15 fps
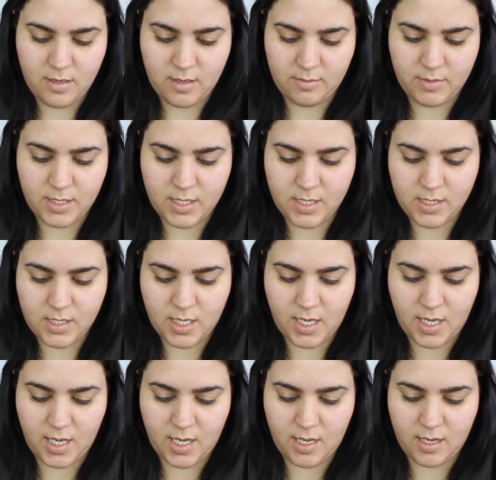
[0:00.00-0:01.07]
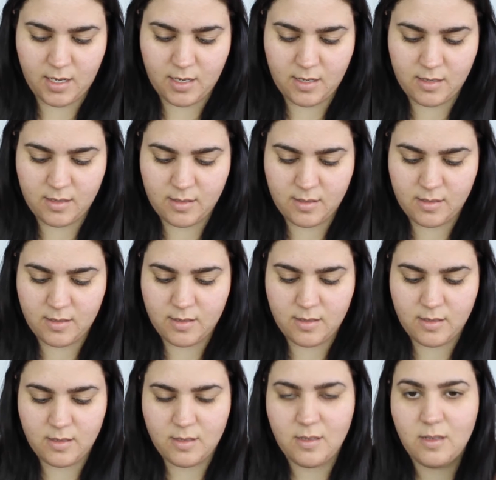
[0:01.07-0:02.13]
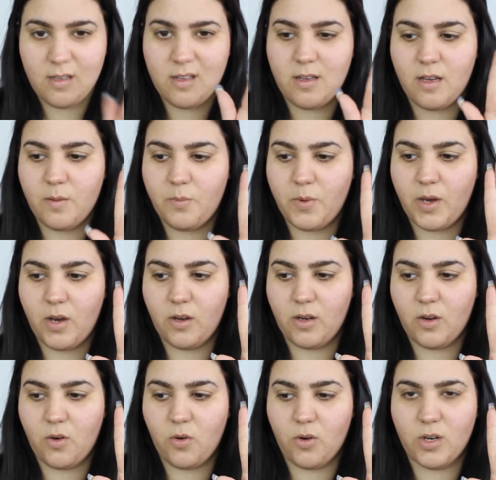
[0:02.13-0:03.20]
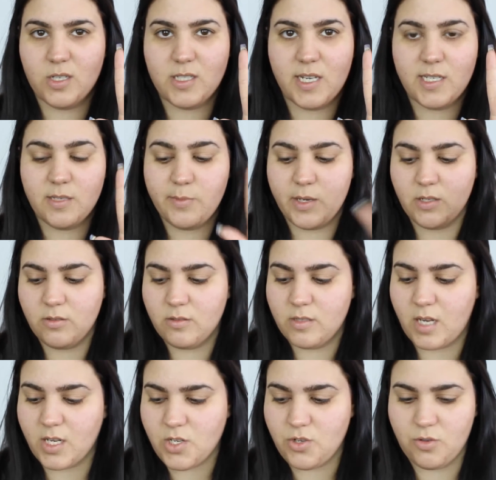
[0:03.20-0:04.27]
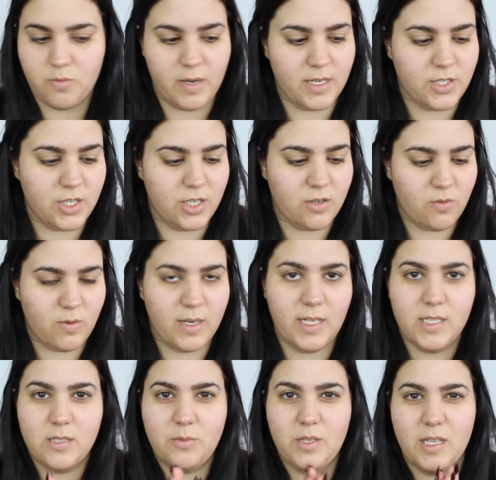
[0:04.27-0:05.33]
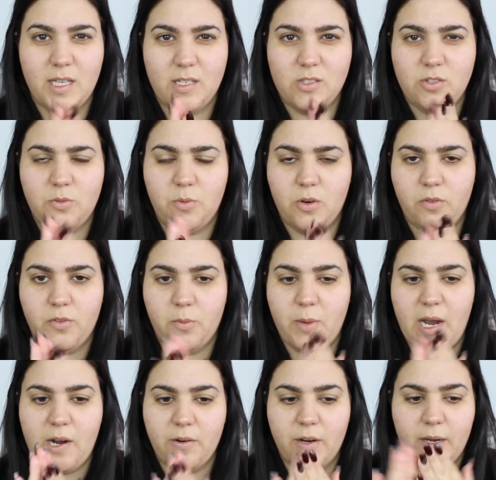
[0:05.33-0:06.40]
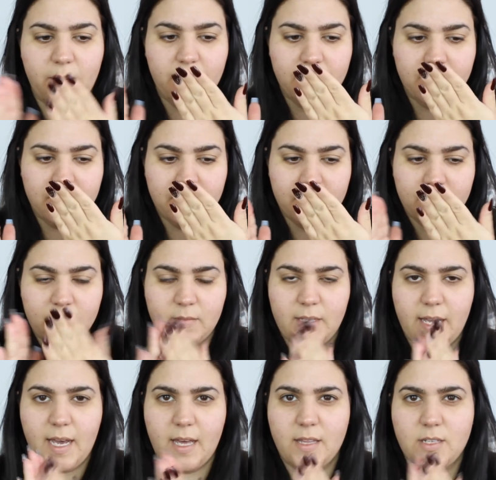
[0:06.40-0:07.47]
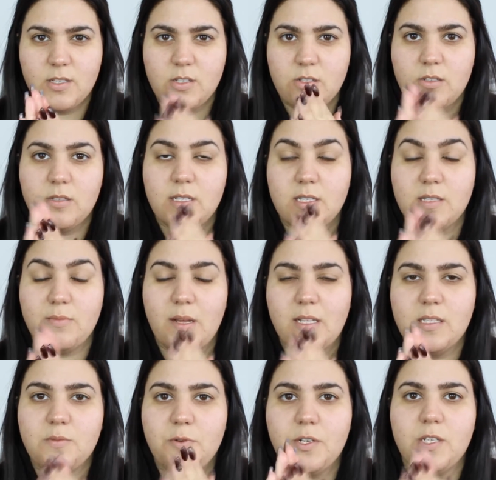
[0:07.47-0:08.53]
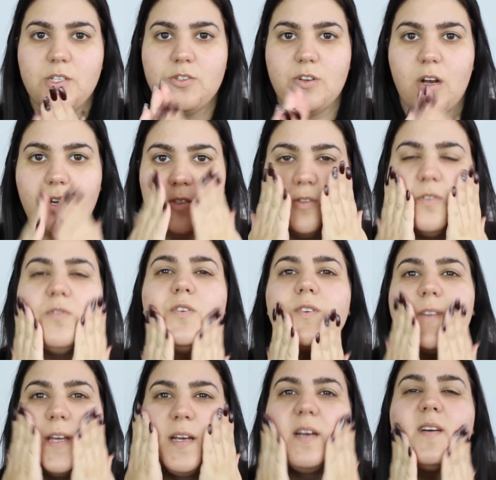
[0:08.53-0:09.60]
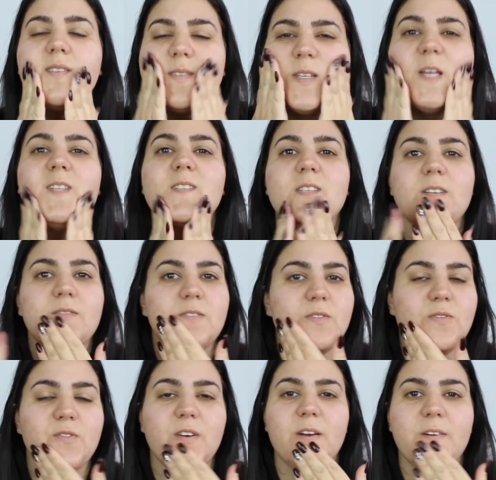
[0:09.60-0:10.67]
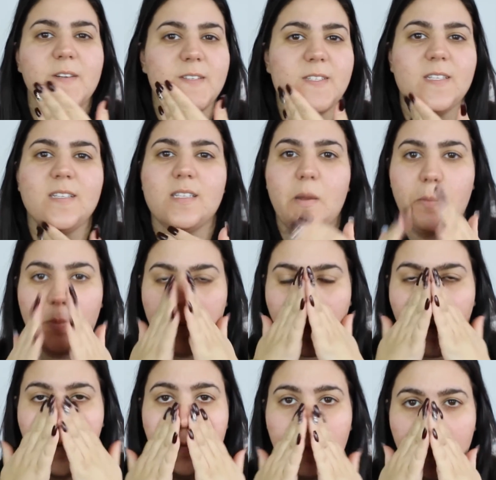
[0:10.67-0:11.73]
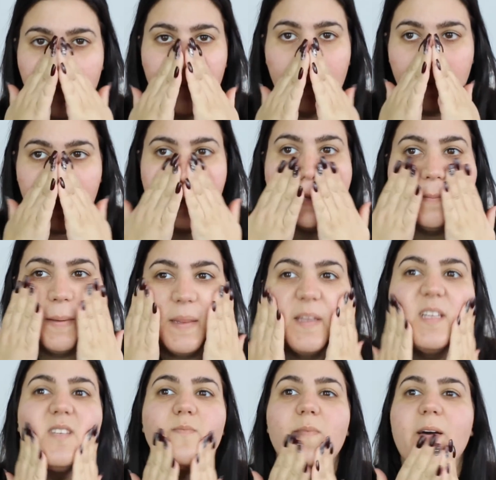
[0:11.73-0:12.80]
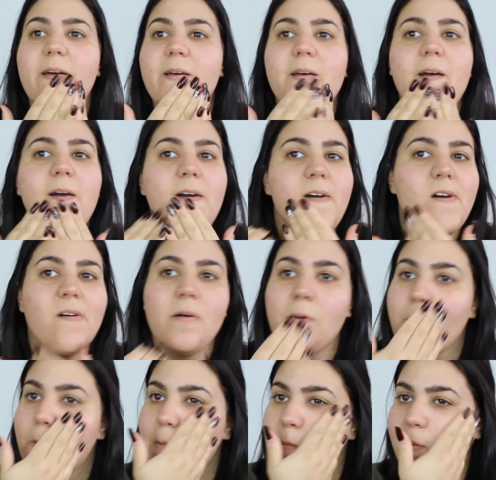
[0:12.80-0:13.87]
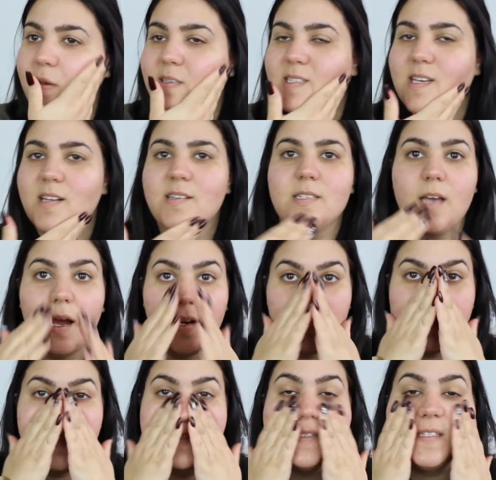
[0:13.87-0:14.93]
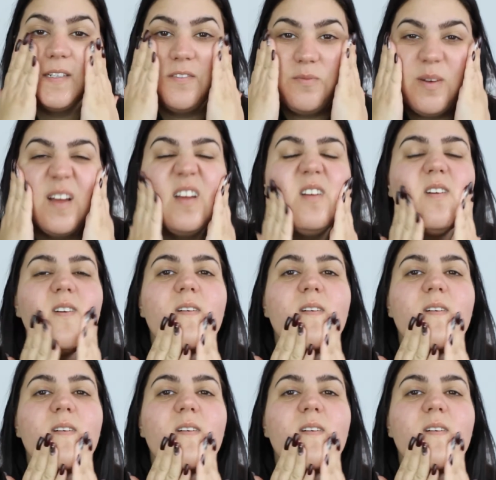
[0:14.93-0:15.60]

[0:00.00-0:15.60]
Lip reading: I'm gonna take about a quarter size amount, not too much. I don't want it to be like super overpowering. Yeah, the smell is pretty strong, so if you're like sensitive to fragrances, I probably wouldn't recommend this, but my skin is kind of sensitive, but